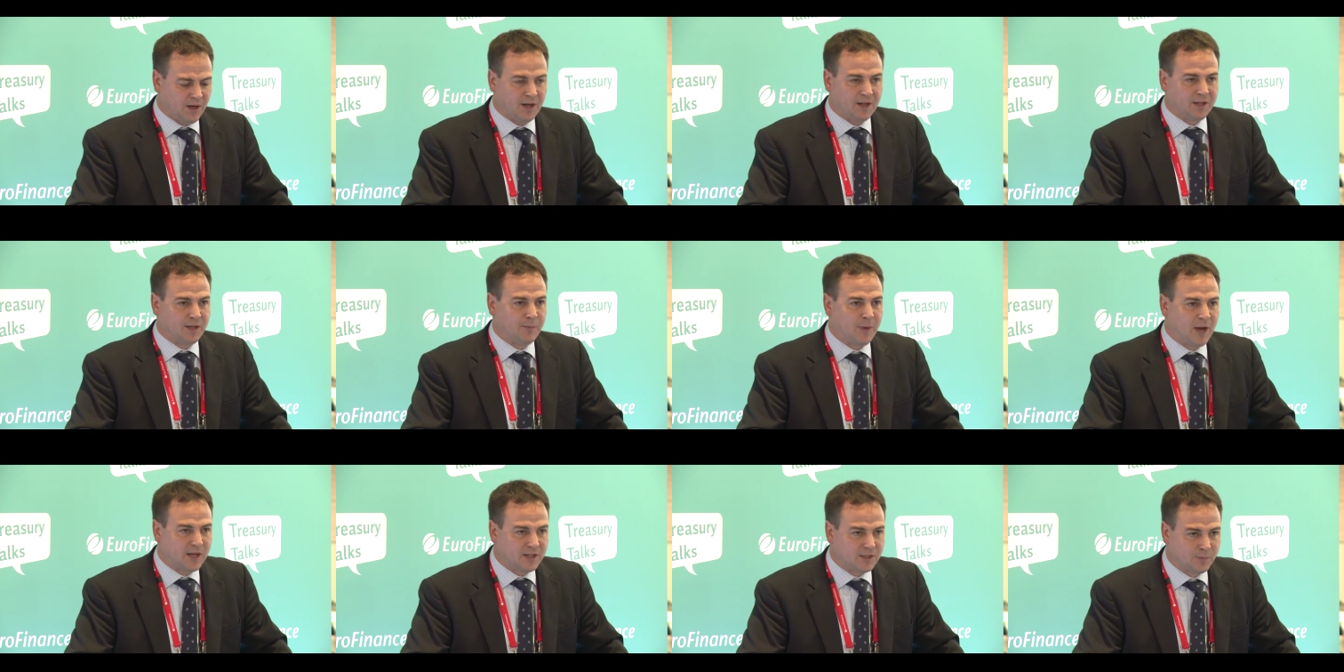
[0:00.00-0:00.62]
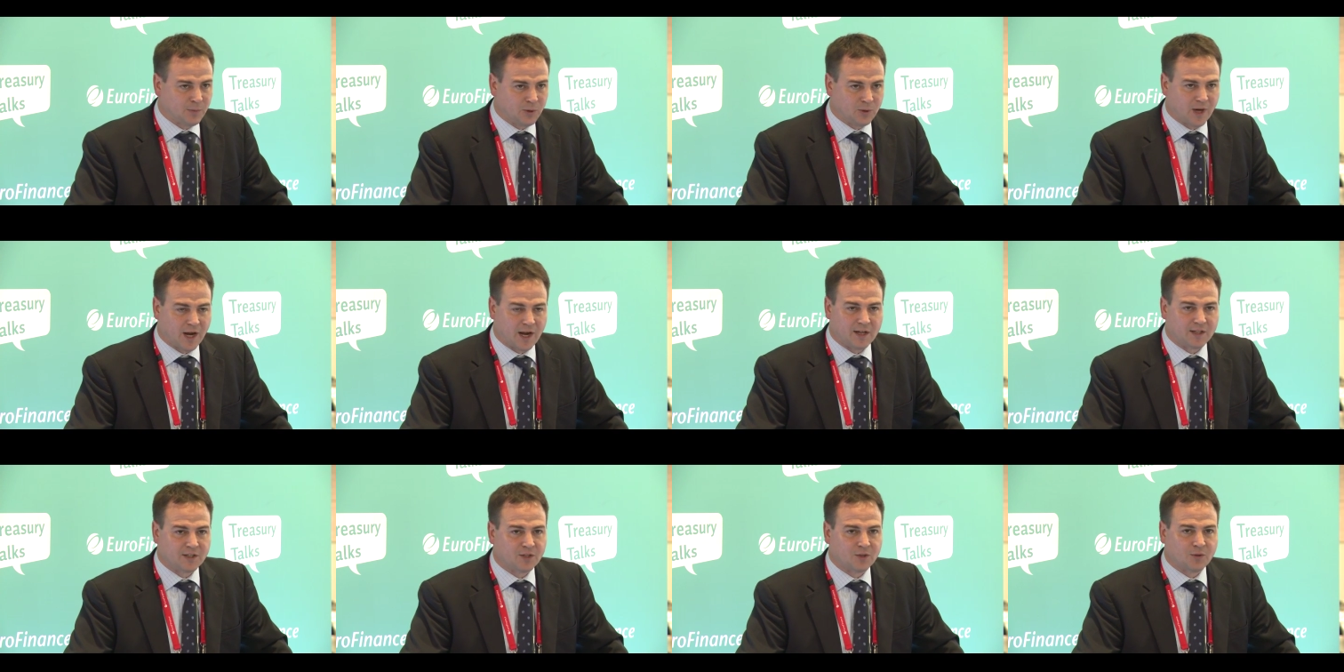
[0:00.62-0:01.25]
The possible
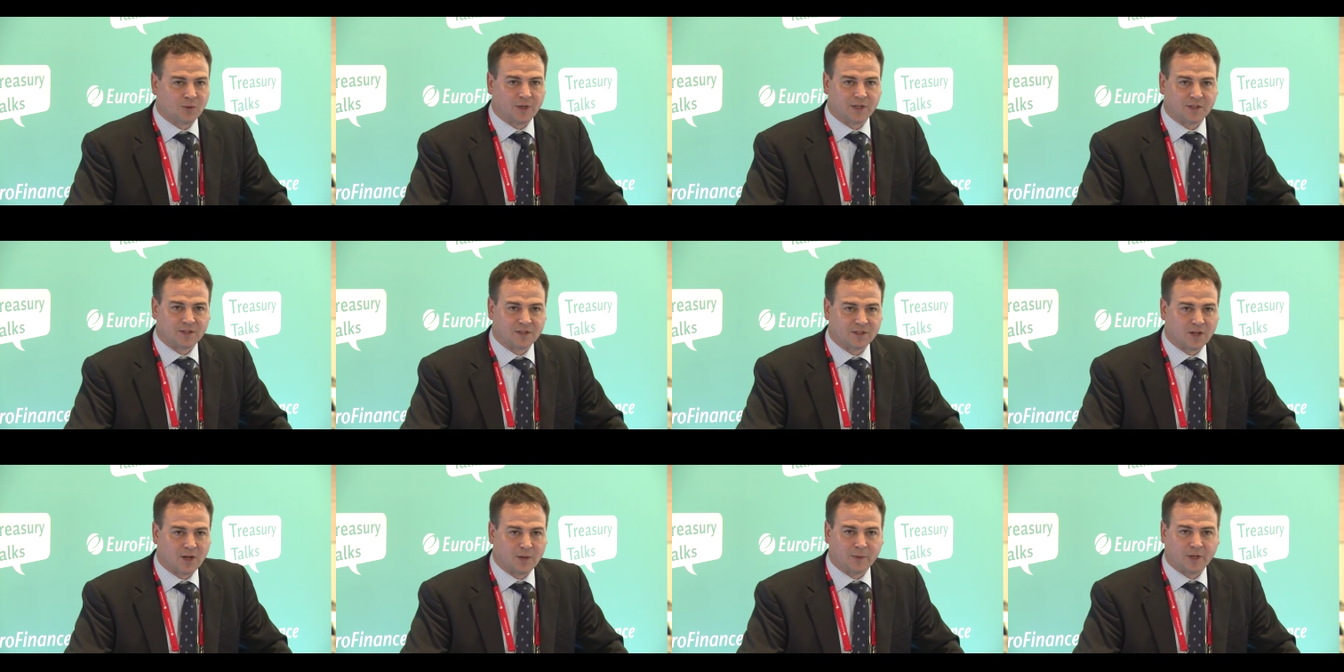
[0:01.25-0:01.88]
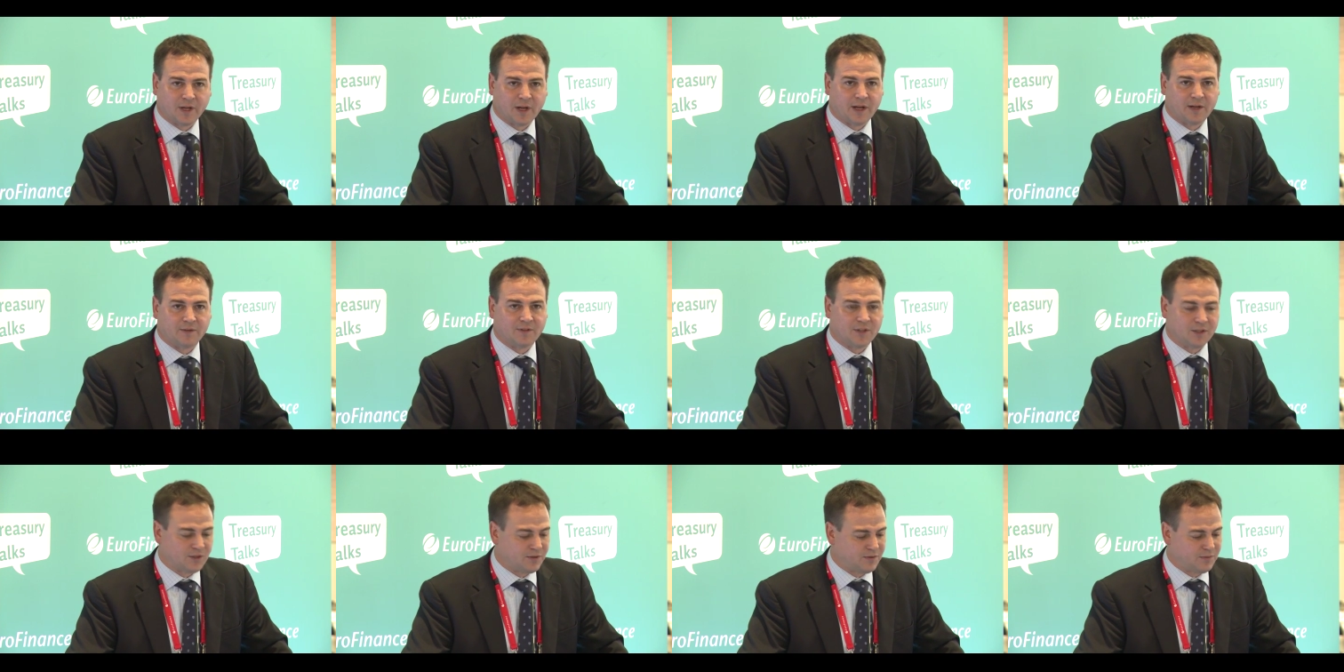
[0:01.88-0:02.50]
consequences coming out
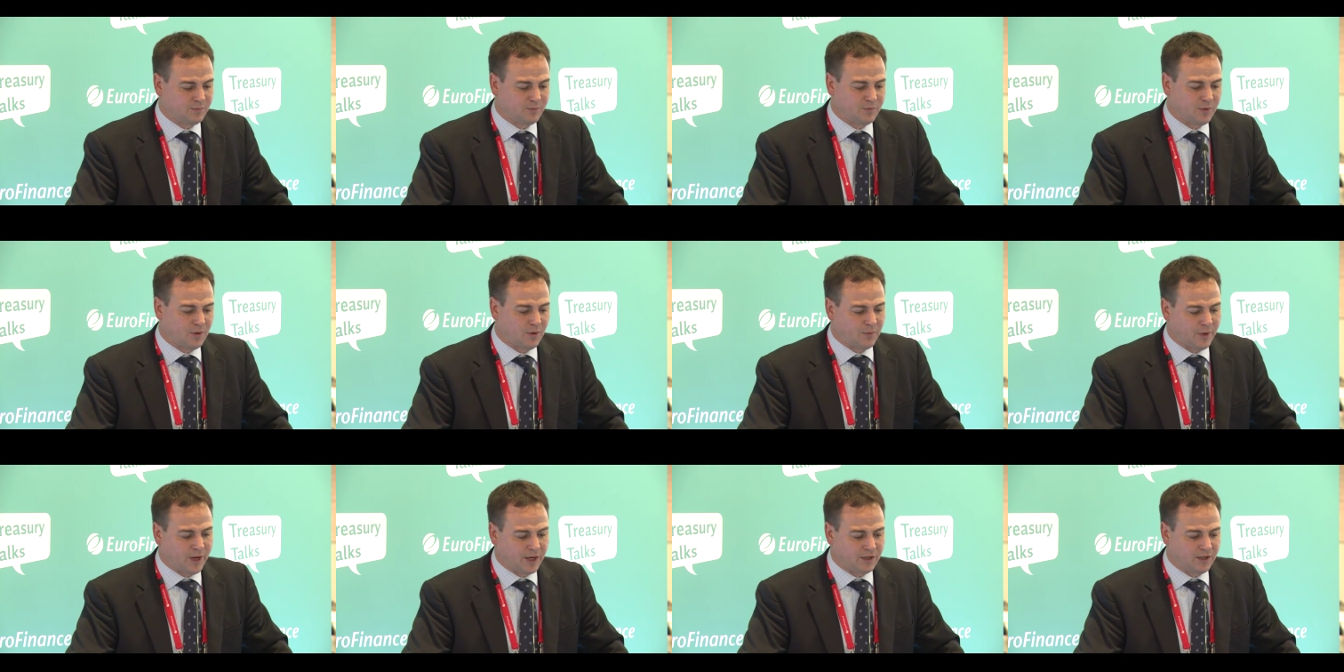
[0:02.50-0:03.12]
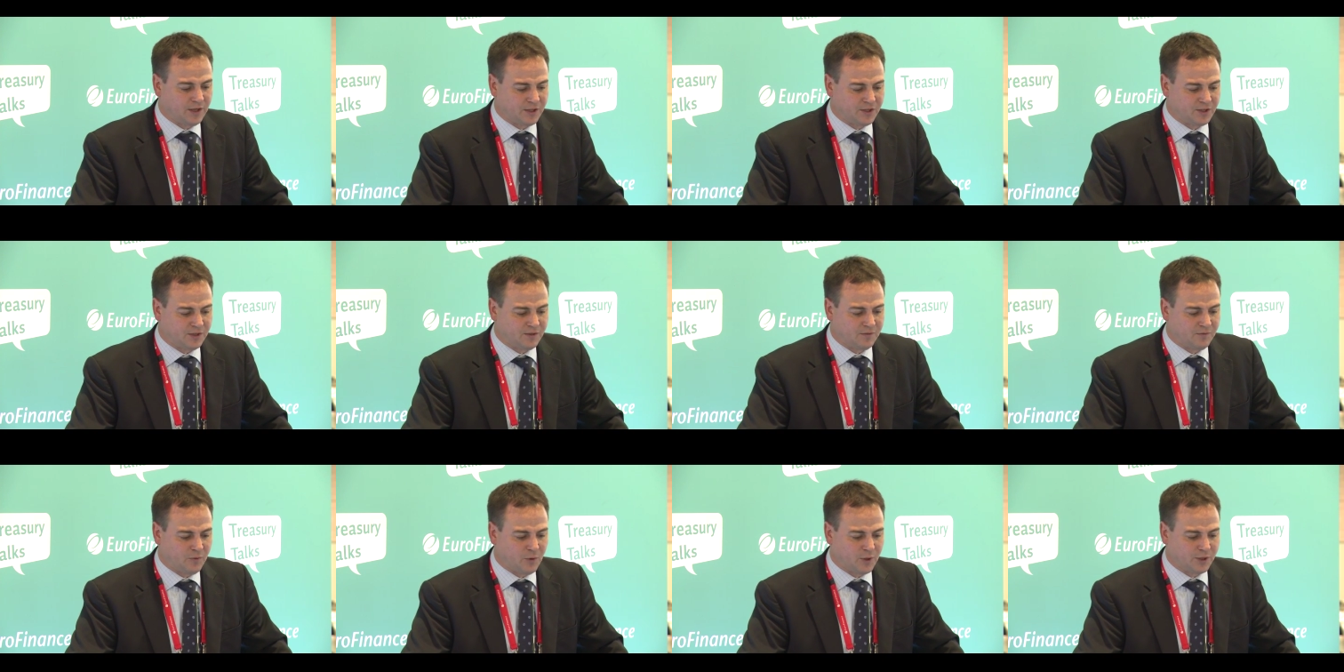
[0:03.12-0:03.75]
of this
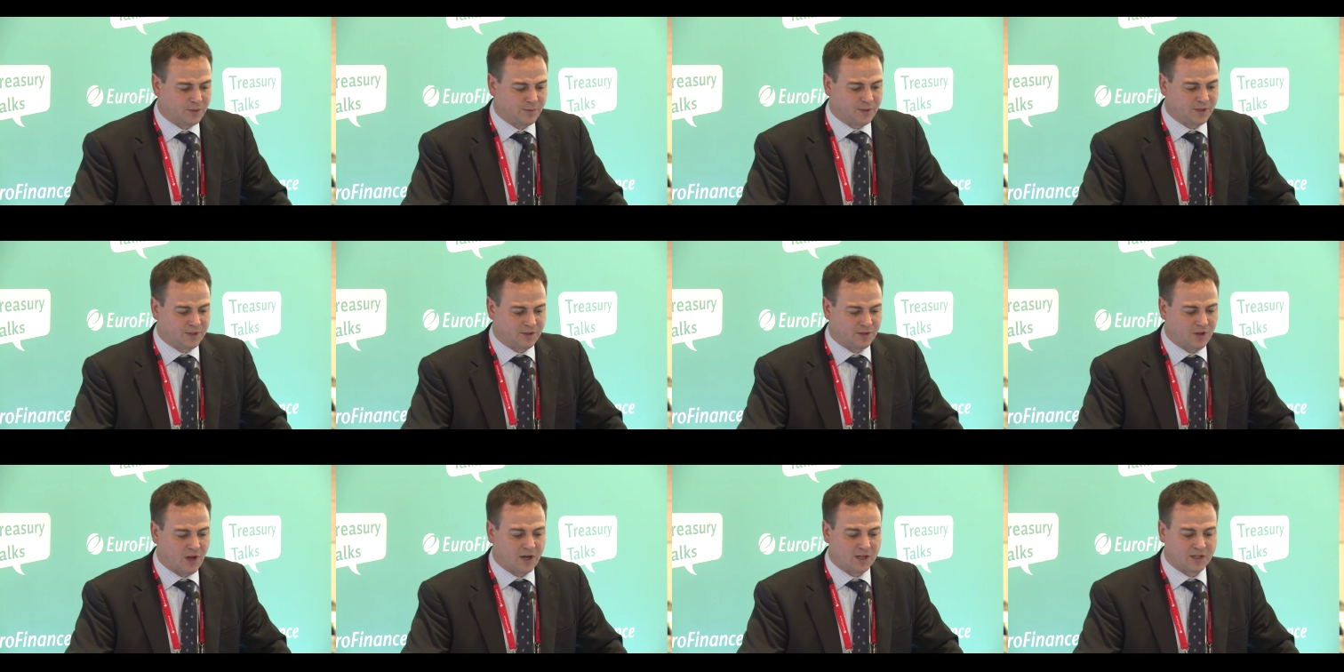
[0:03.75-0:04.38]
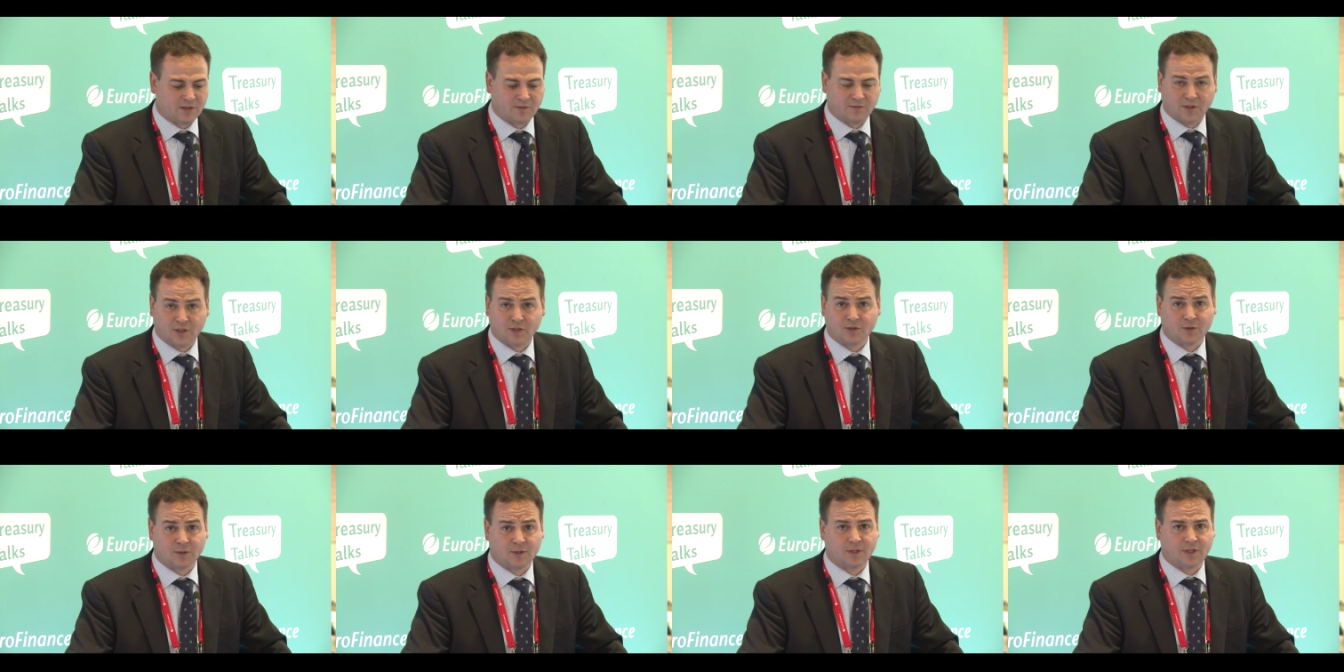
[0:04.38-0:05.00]
regulation enforcement is loss of
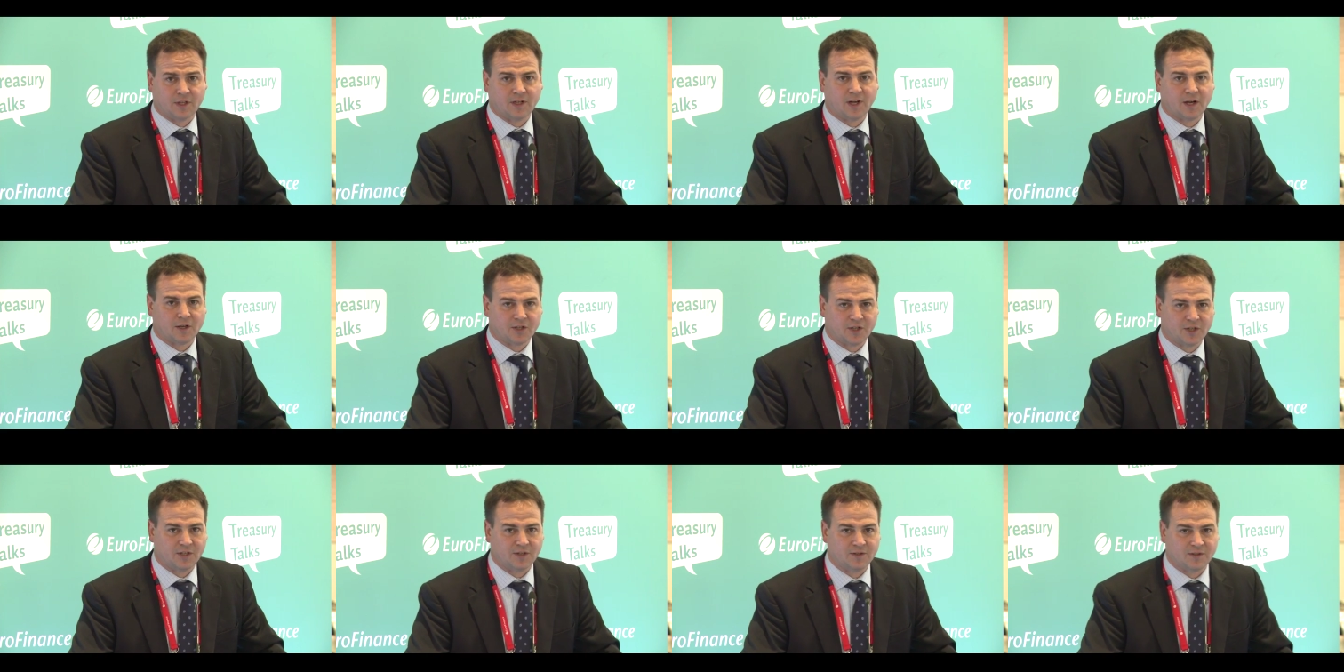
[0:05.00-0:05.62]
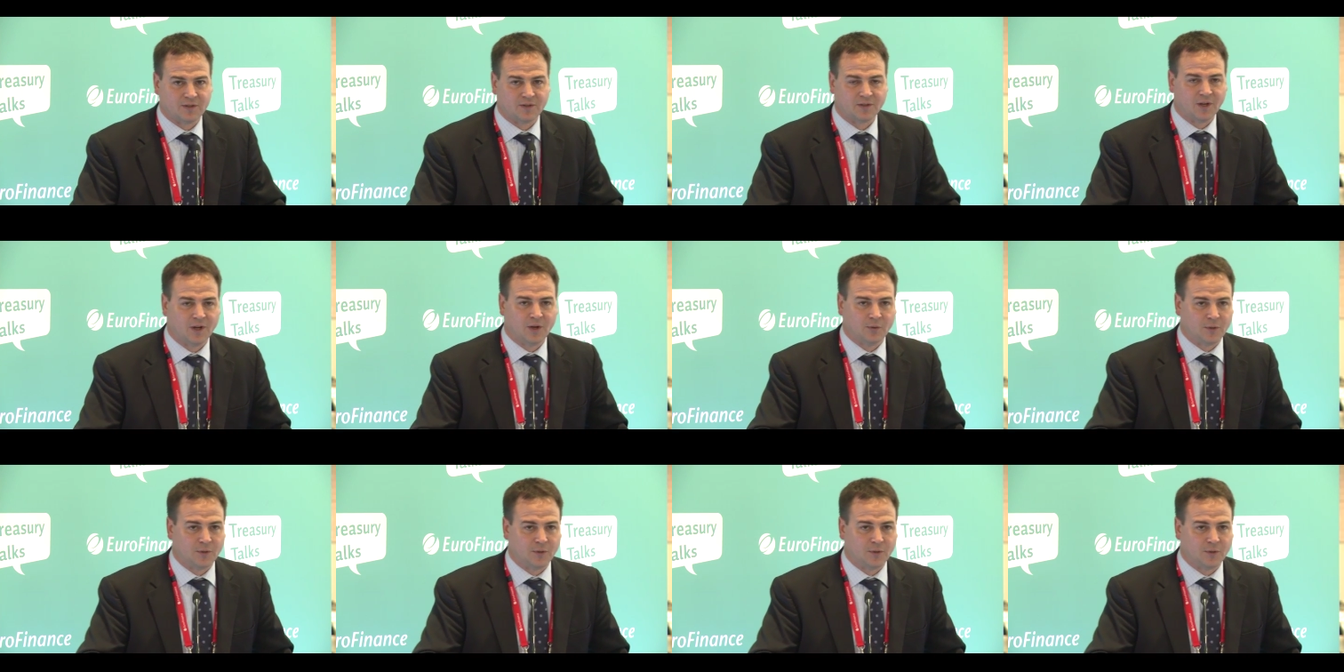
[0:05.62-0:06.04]
interest deductions,